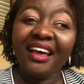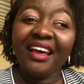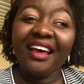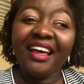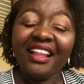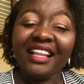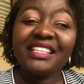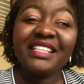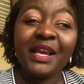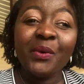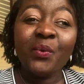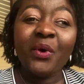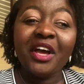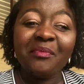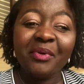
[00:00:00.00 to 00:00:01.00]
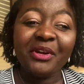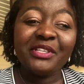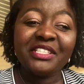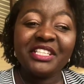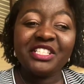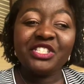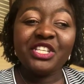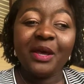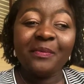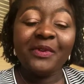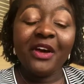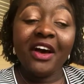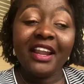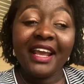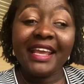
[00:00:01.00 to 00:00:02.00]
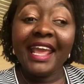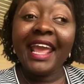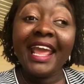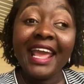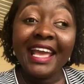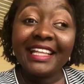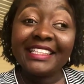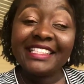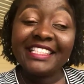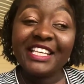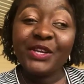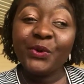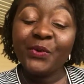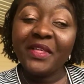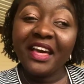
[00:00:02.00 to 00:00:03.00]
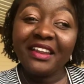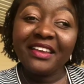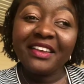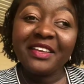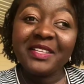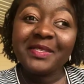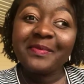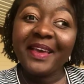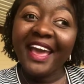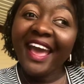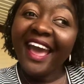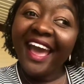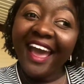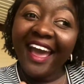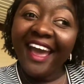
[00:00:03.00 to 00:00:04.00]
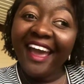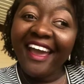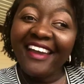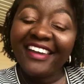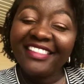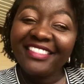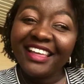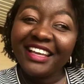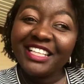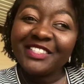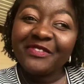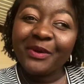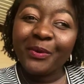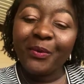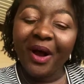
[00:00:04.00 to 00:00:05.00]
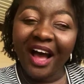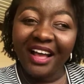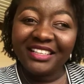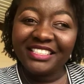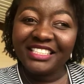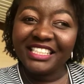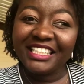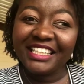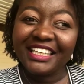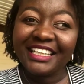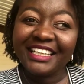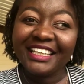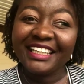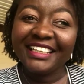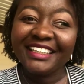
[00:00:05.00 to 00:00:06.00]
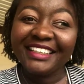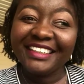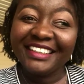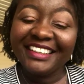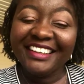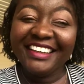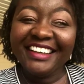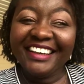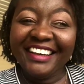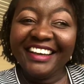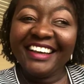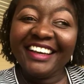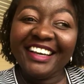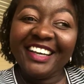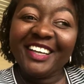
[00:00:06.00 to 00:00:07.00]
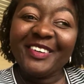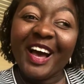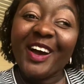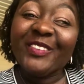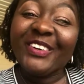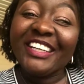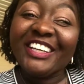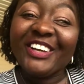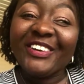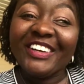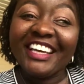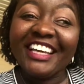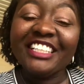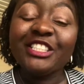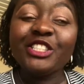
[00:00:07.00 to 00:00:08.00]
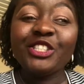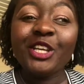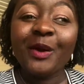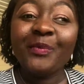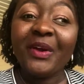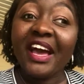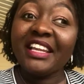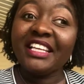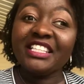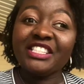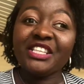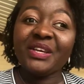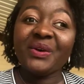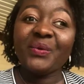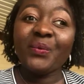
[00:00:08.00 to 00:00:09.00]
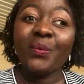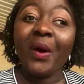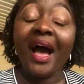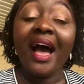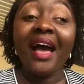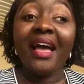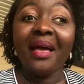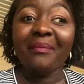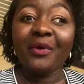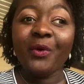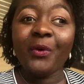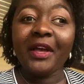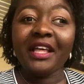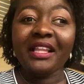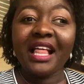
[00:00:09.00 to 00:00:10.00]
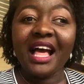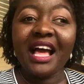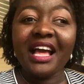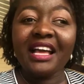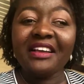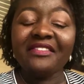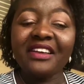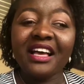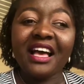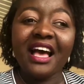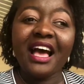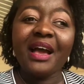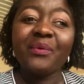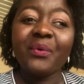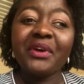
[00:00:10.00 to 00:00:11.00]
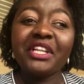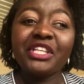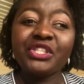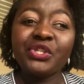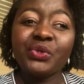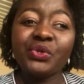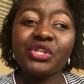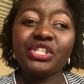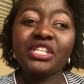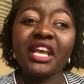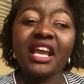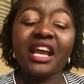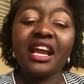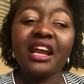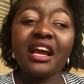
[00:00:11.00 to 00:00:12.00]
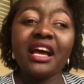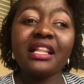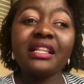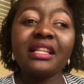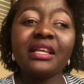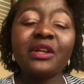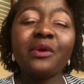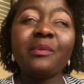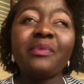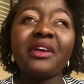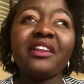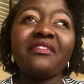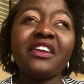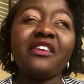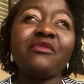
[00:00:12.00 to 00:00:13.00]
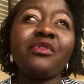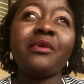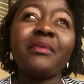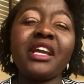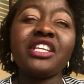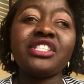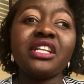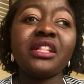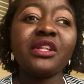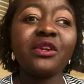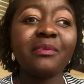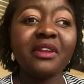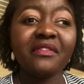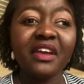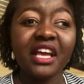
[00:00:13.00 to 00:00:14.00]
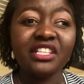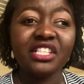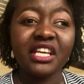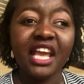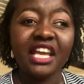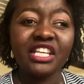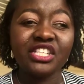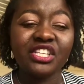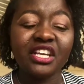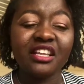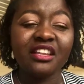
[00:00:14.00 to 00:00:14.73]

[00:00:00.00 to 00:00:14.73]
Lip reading: It looks like one person has jumped on. I can't see who that is, but hey, and thanks for watching. I want to go ahead and jump right into why I'm going live. I wanted to share a little bit of information, a little bit of education